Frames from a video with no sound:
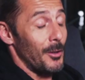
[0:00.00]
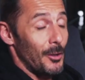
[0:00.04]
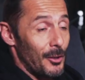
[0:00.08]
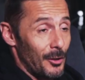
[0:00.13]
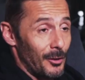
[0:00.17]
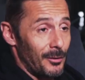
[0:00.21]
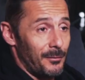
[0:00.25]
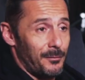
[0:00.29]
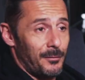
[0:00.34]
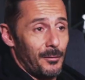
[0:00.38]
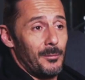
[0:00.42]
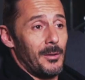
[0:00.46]
be
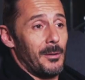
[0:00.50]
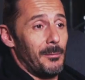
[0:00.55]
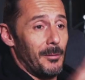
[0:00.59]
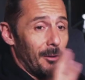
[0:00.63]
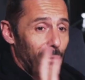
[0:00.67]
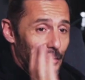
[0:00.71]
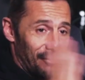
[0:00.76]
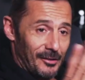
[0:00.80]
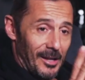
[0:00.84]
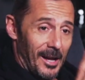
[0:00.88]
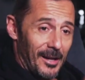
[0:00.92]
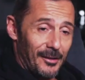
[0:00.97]
good for me,
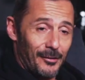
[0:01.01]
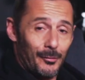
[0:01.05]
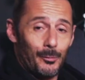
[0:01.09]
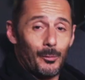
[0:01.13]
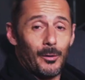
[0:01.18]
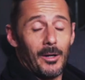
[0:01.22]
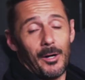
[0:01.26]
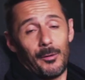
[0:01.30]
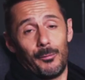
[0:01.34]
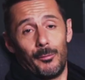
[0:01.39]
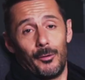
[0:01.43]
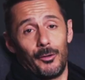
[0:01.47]
because that's
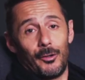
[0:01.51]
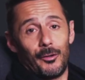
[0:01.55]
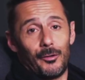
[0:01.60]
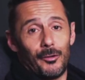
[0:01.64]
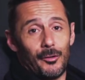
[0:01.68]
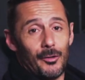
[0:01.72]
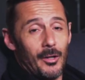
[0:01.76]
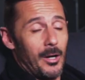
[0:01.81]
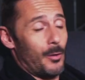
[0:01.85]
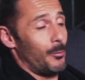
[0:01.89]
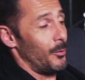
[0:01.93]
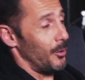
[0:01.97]
what I want to
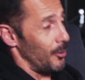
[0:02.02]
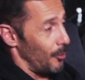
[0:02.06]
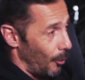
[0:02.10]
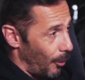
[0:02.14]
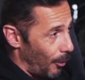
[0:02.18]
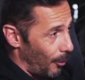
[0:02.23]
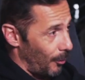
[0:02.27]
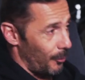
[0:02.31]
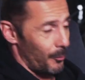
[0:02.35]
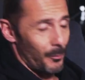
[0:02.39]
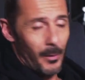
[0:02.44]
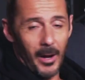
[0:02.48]
do. I will go
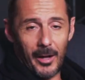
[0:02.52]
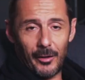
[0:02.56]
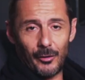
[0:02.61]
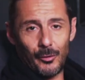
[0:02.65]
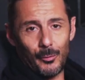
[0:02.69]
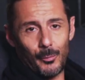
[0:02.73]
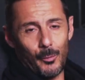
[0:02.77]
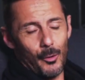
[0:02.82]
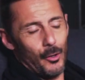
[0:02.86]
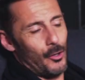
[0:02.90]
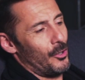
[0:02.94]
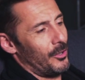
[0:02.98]
all around
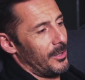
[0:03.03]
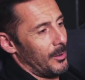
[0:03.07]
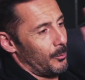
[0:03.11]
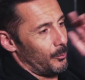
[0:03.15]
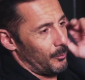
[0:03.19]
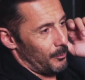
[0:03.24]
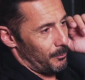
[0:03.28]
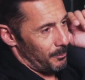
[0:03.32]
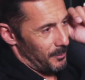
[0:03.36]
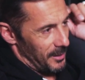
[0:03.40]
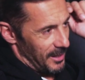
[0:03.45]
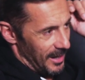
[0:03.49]
the world. I
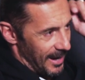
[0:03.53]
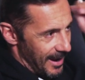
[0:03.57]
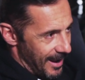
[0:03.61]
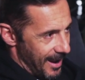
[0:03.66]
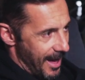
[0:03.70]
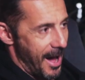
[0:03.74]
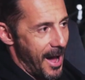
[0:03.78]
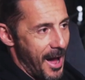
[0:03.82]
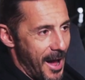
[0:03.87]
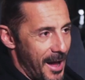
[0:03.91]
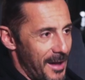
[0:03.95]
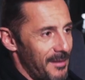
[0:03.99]
will be
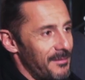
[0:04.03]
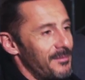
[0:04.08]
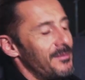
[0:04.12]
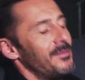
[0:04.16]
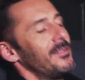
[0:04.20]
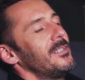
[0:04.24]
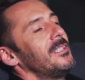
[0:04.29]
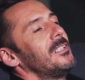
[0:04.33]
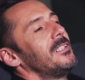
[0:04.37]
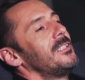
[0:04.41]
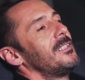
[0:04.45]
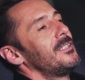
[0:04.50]
live.
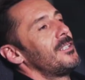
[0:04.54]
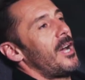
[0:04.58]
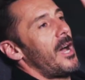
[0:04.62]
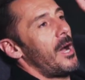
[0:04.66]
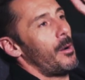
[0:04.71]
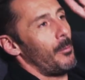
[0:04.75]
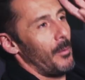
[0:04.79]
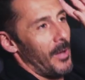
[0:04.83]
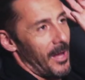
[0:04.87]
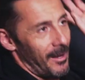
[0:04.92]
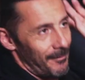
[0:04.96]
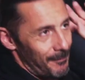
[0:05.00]

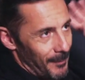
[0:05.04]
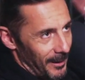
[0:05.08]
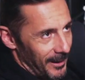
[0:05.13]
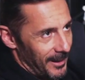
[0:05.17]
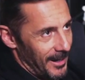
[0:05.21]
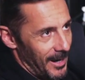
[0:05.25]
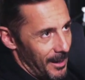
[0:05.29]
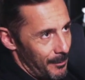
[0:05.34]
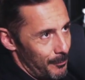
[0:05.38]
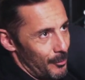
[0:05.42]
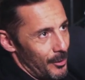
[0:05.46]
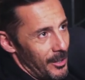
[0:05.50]
I will have my
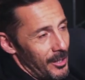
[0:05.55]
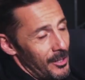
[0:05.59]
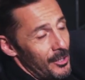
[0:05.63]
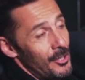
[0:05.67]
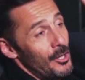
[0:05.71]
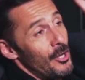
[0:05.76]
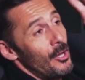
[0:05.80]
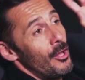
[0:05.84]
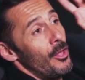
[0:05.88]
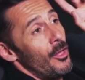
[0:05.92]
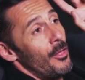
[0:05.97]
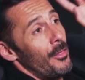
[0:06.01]

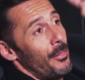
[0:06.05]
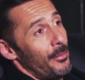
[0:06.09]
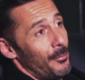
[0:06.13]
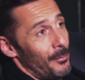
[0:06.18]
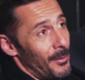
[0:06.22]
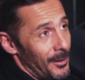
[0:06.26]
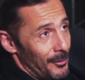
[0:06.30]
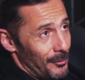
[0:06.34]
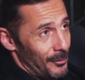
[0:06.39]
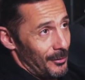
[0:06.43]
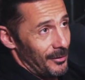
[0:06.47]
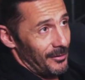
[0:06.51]
camera
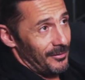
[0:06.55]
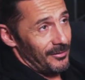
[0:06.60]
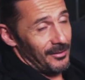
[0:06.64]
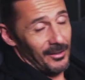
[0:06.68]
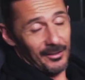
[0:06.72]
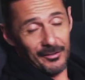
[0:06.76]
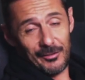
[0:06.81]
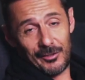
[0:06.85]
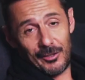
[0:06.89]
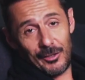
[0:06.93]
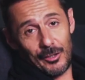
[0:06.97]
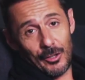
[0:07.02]
three hundred
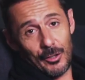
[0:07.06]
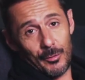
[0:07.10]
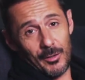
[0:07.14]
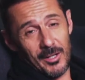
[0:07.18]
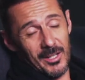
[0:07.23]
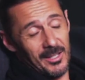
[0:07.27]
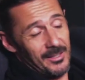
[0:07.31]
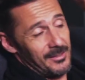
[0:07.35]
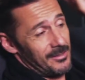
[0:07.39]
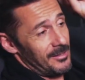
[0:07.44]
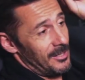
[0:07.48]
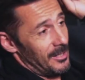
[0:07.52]
sixty
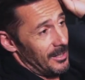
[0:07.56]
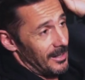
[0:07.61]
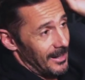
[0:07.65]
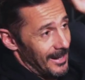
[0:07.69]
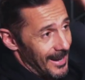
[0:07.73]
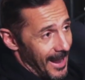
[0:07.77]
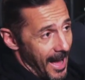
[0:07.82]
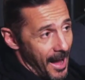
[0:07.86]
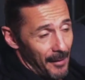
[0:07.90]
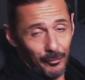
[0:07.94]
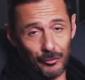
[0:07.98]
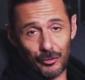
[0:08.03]
degrees,
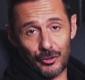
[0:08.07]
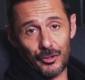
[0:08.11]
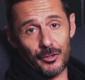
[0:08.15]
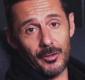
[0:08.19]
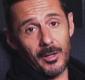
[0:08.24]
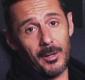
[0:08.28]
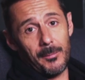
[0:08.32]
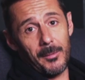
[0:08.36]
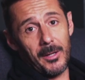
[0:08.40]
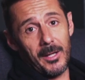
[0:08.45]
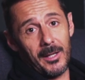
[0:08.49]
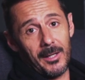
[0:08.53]
live
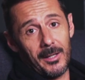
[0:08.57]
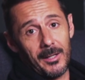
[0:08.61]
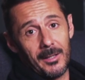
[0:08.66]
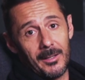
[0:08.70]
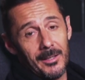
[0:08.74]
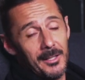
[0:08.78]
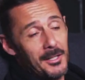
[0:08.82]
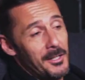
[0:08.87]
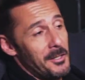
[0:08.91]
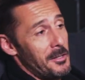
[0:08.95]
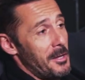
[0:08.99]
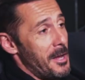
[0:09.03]
streaming,
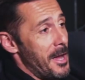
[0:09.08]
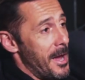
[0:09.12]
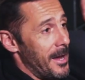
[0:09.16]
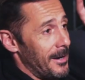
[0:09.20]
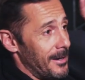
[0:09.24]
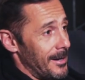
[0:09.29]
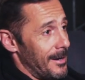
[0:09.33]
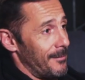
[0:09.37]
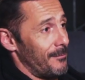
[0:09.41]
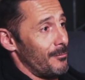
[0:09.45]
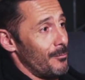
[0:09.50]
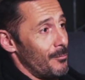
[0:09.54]

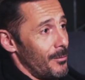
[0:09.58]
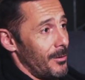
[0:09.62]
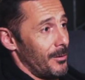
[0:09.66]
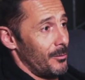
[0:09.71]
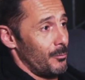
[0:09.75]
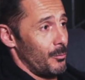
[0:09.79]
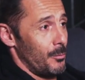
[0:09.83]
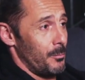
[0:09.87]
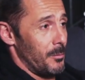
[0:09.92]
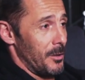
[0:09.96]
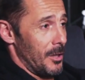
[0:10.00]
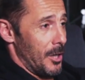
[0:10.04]
and
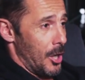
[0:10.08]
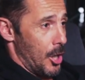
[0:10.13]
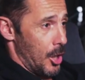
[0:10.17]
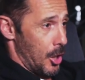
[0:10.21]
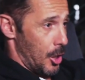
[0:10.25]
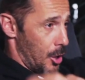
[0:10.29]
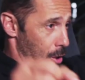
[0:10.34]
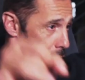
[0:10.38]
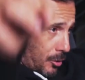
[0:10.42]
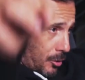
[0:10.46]
everyone would be like,